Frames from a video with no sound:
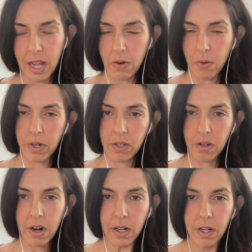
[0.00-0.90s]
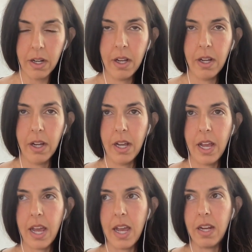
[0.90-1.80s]
North Star.
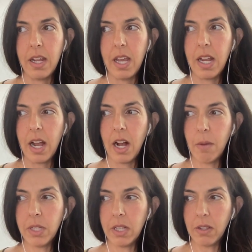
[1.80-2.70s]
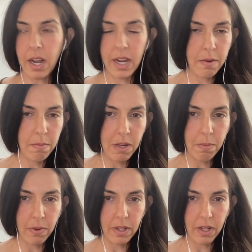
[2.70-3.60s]
And it helps align
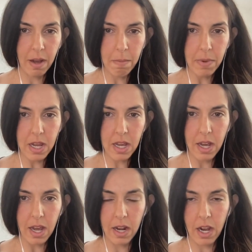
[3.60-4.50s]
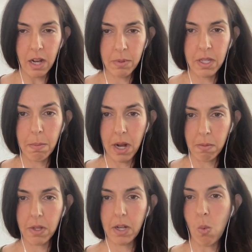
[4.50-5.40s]
people in the company and it helps the
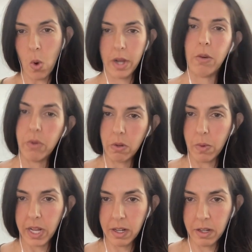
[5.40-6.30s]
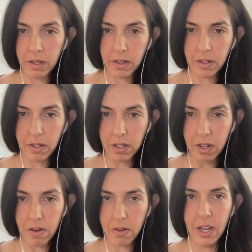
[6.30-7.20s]
public want you to win.
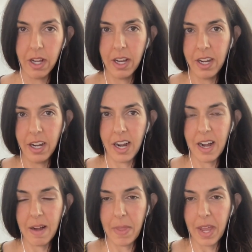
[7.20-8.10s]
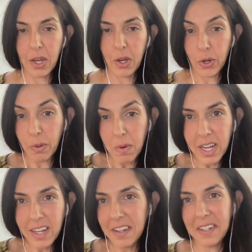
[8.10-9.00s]
So um, a good
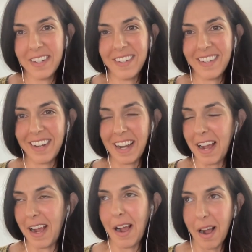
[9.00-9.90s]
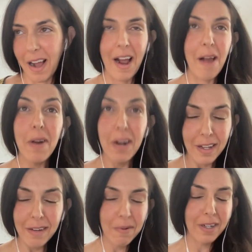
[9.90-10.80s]
one. Like I, I,
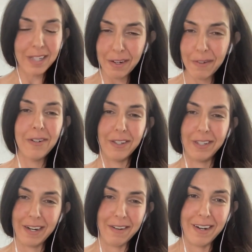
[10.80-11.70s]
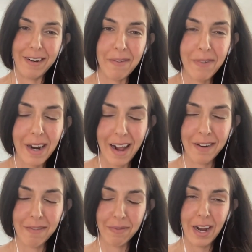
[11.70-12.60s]
I worked at Google, you know, right out
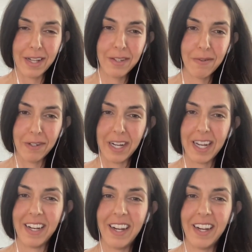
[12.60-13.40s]
of grad school, and